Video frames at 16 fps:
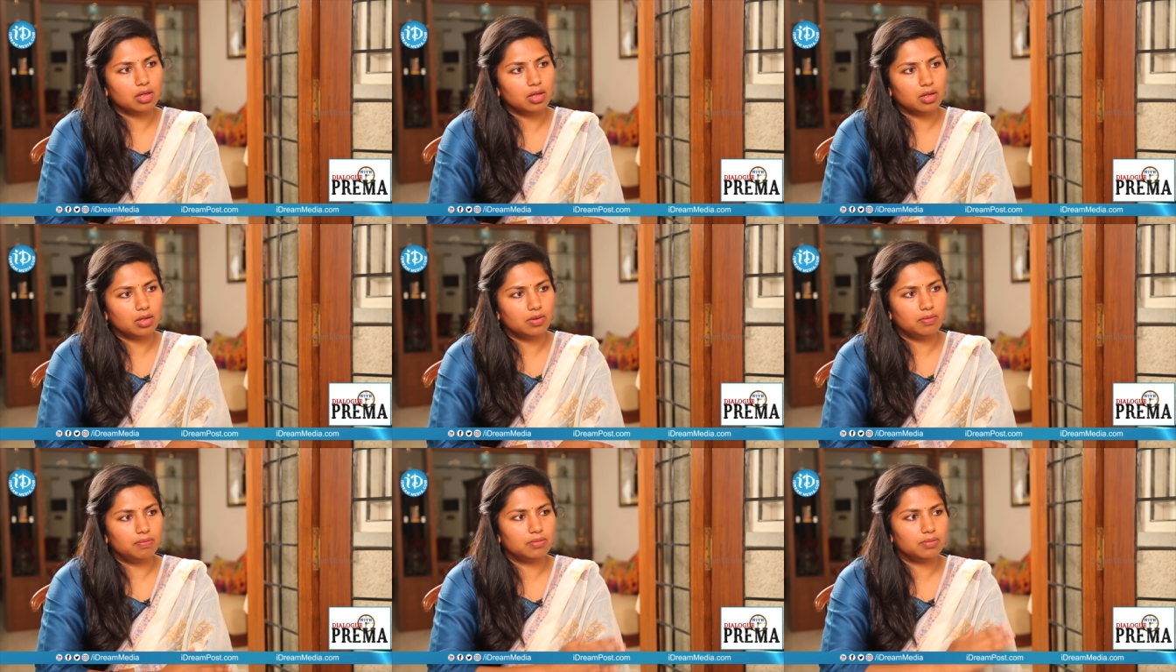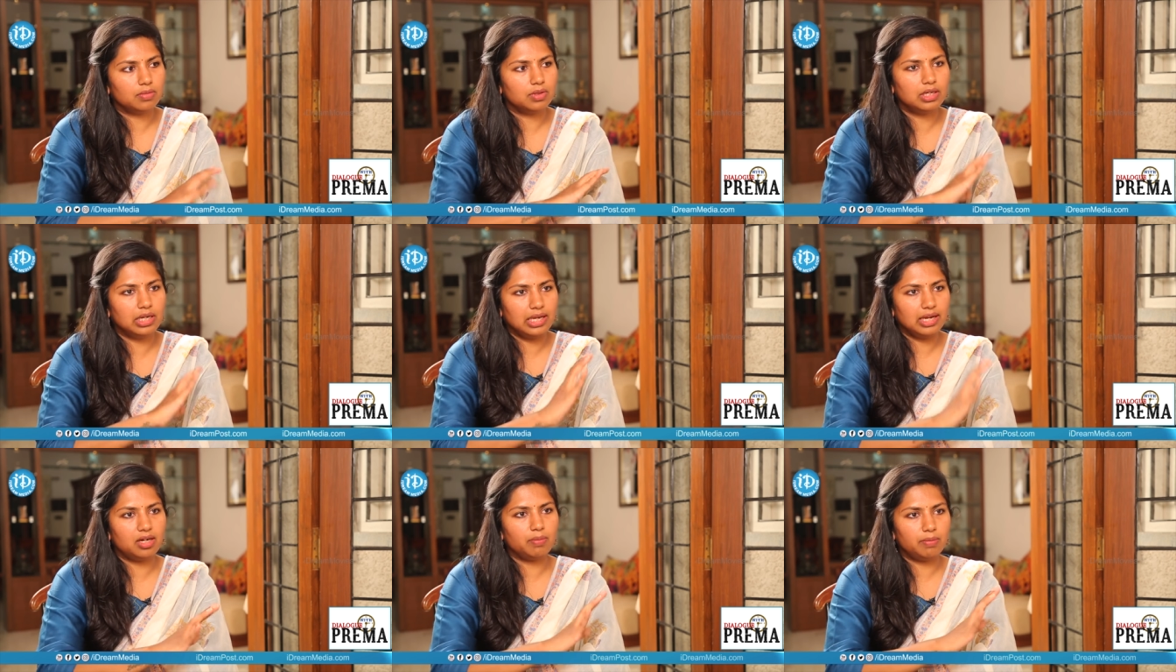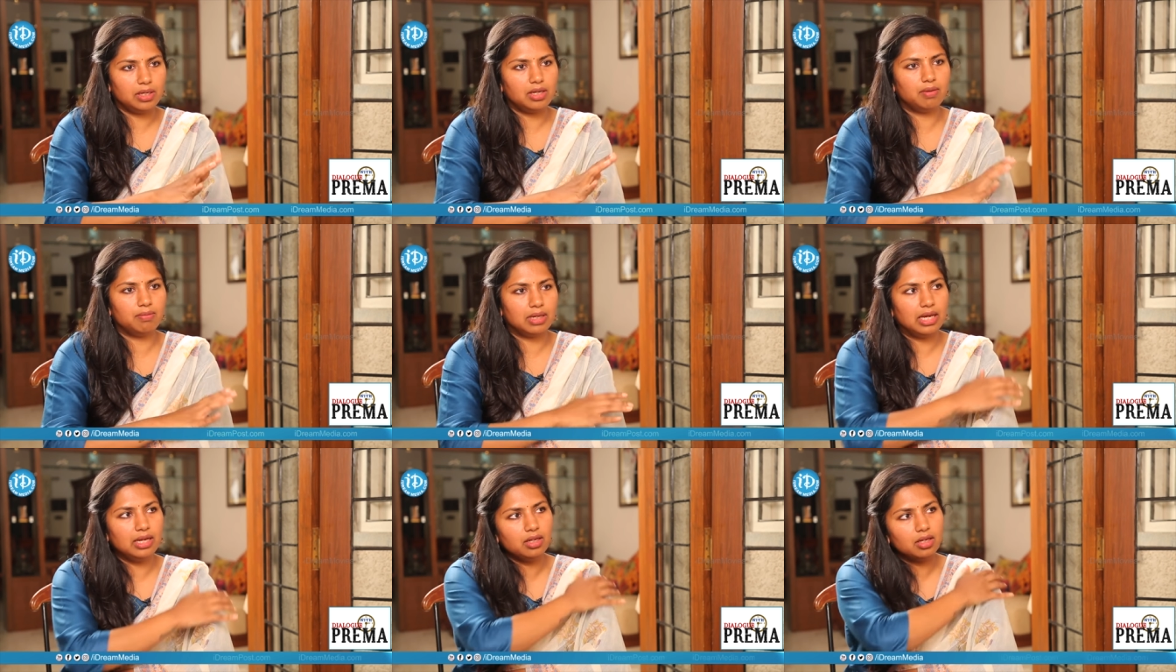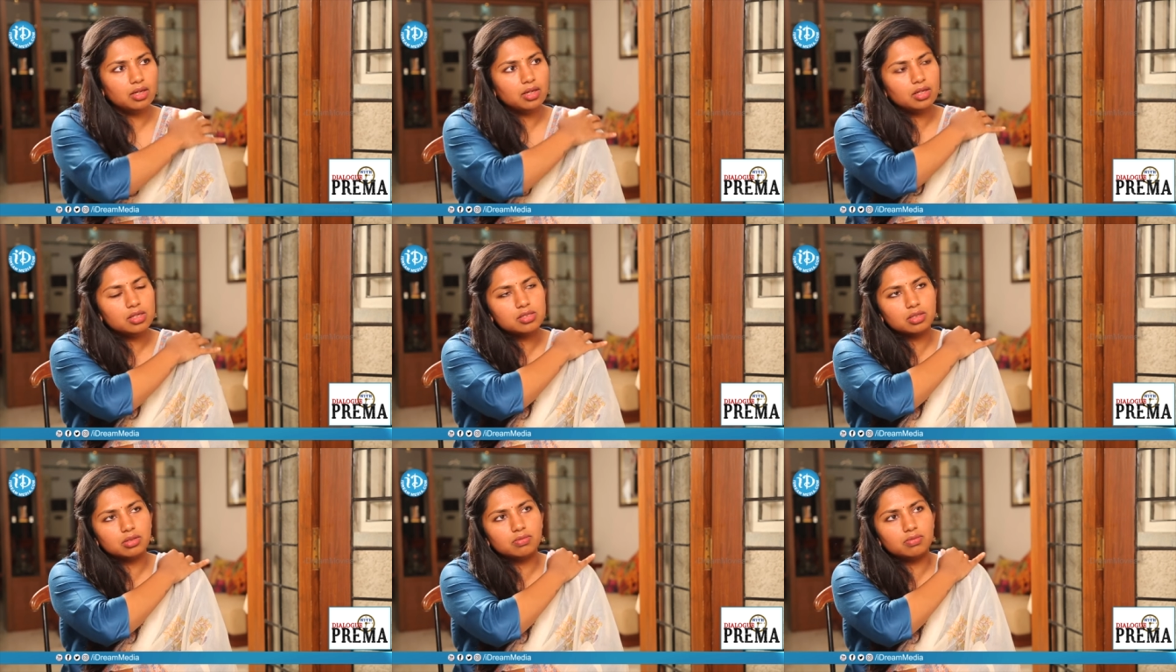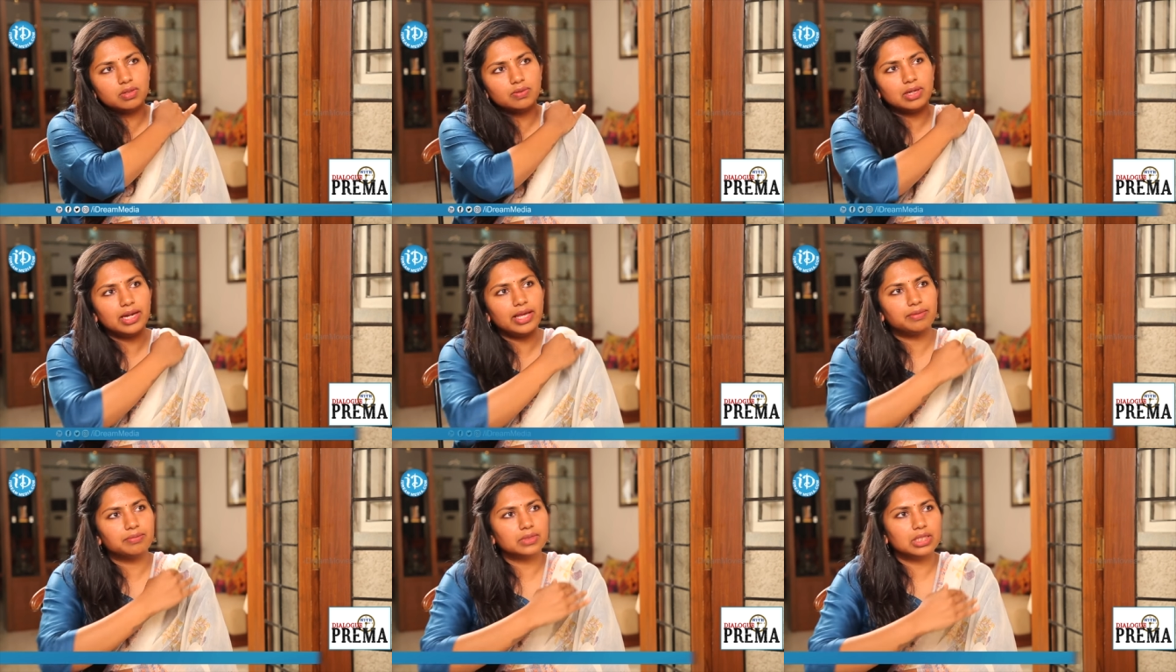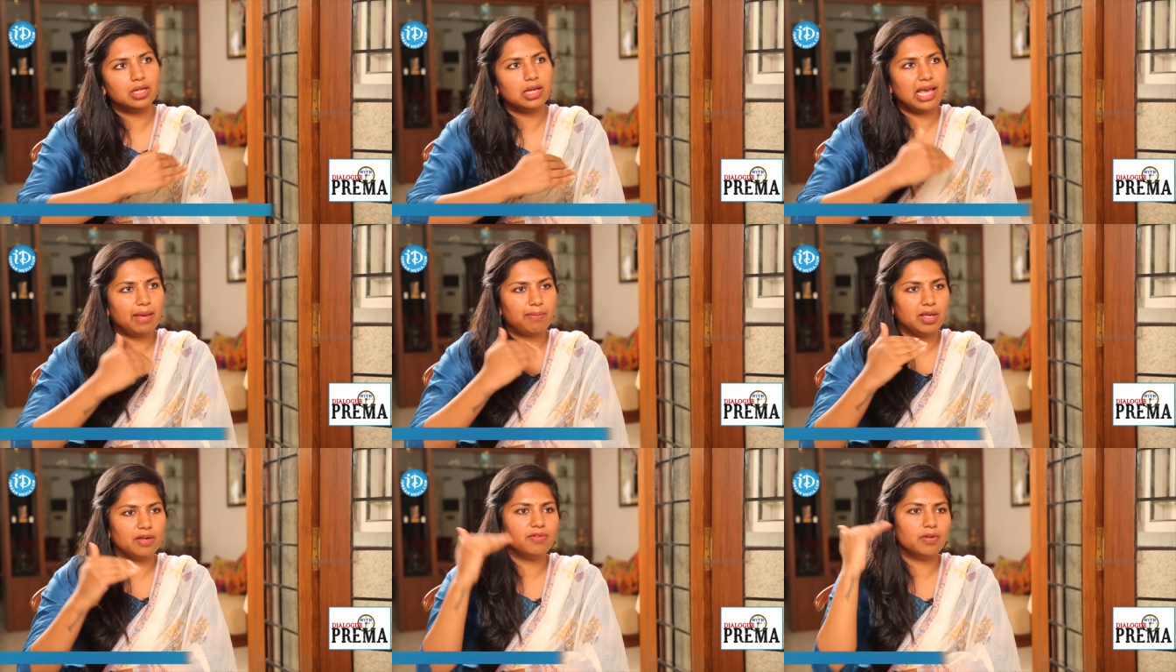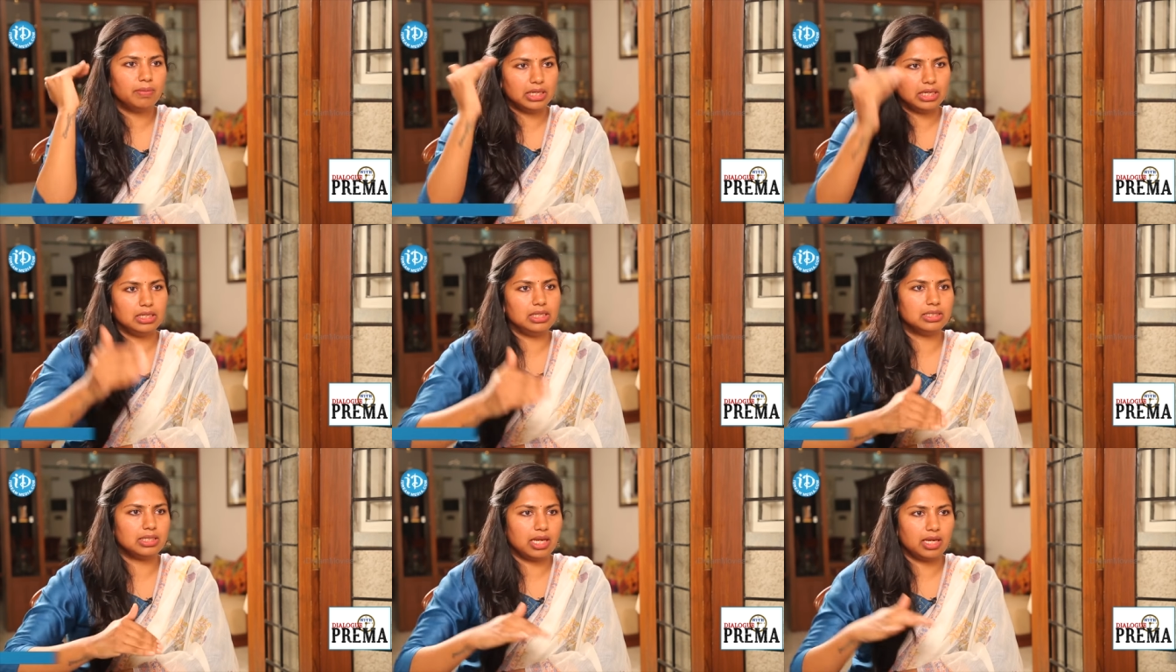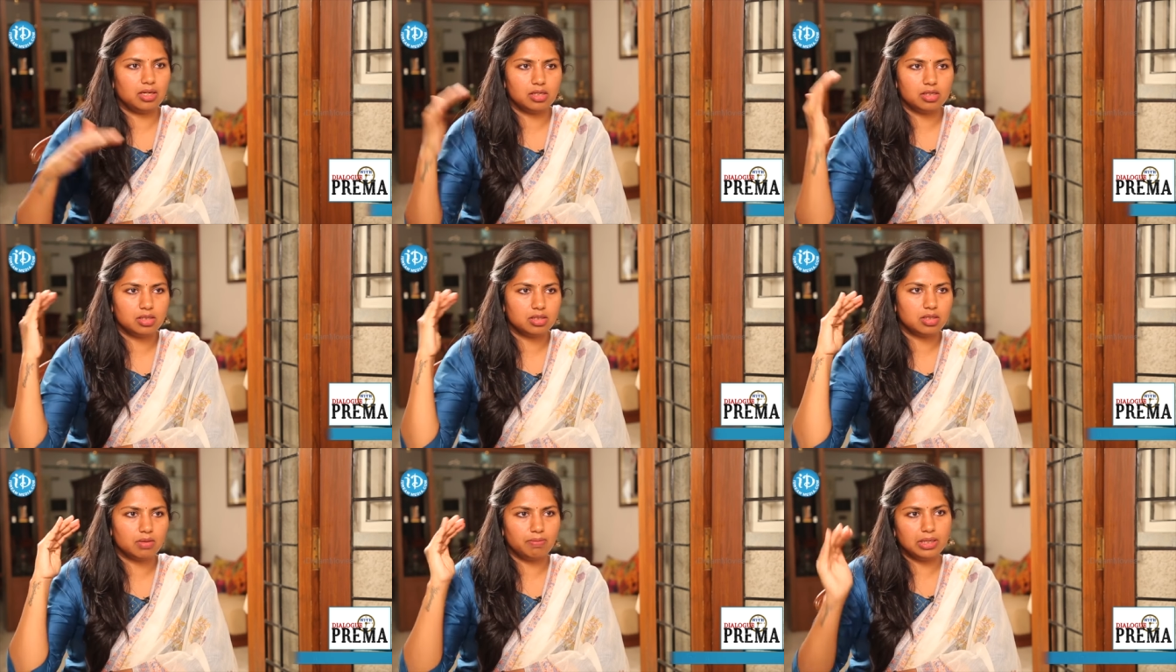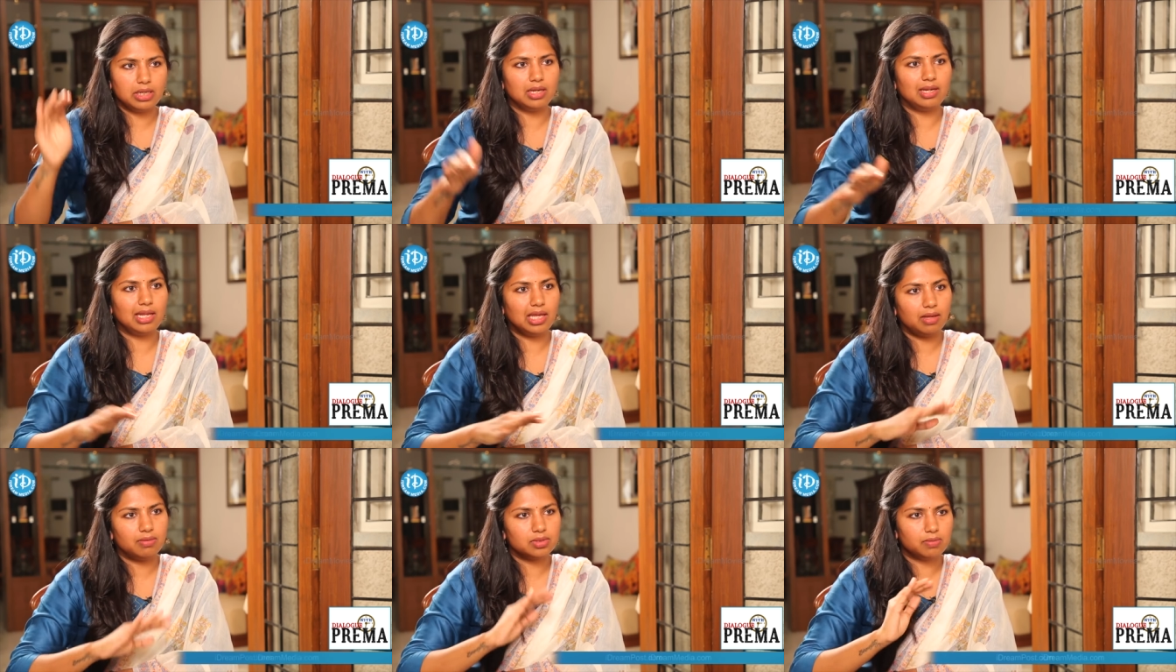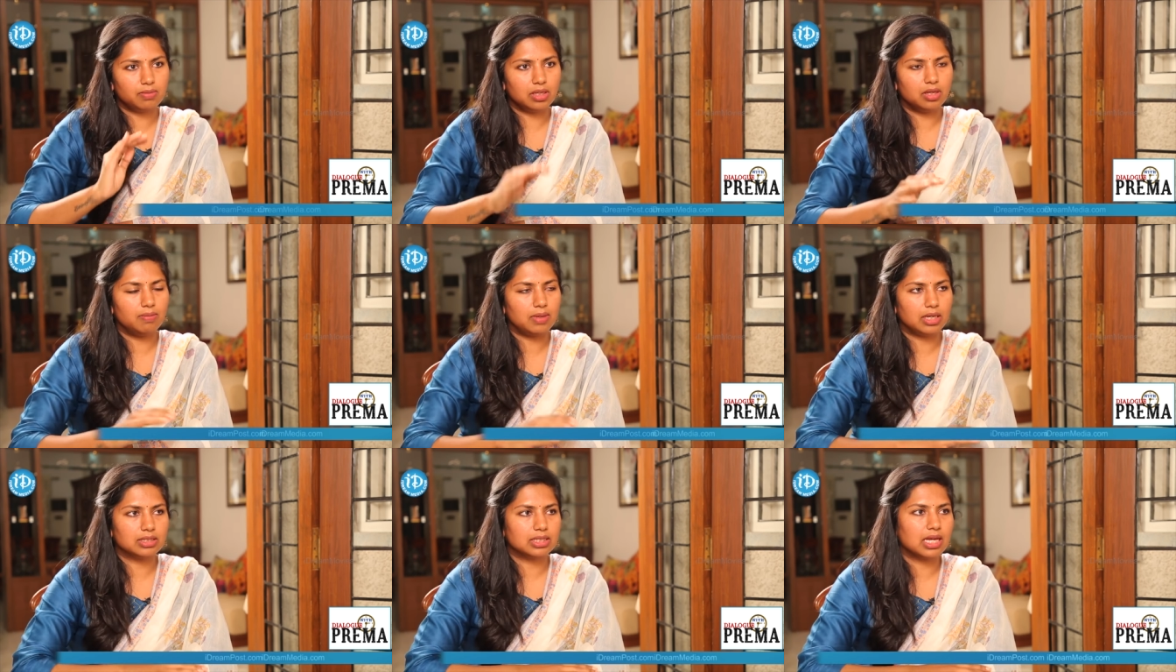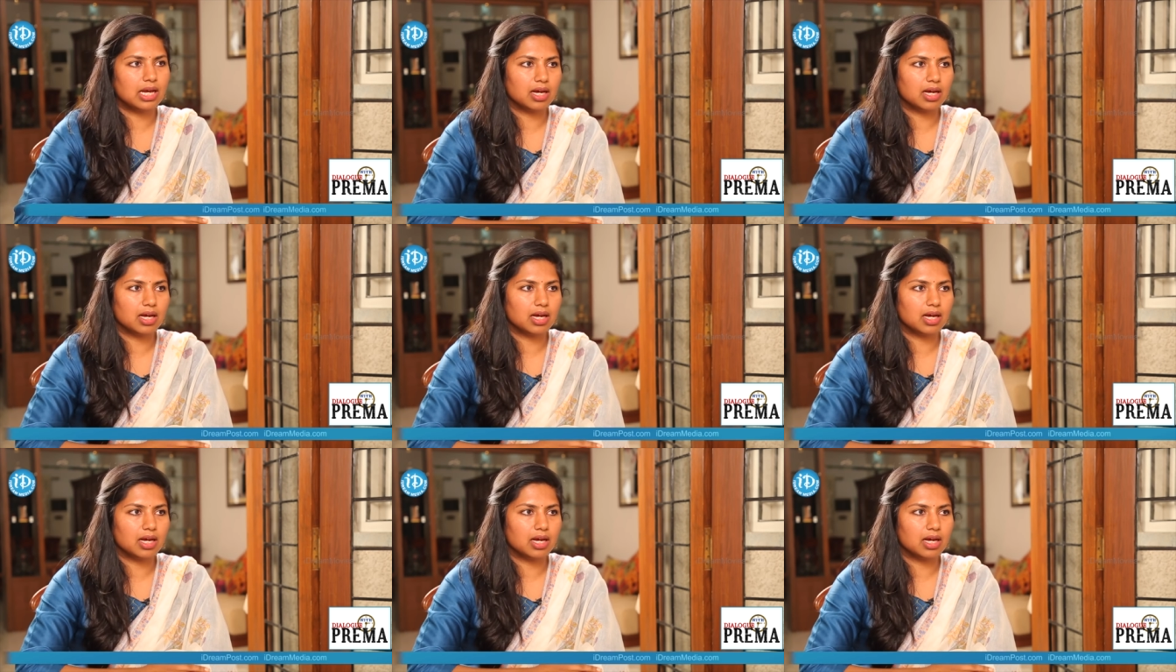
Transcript: um, create a bigger mark, so we were like aiming for bigger designers, the bigger names and bigger brands.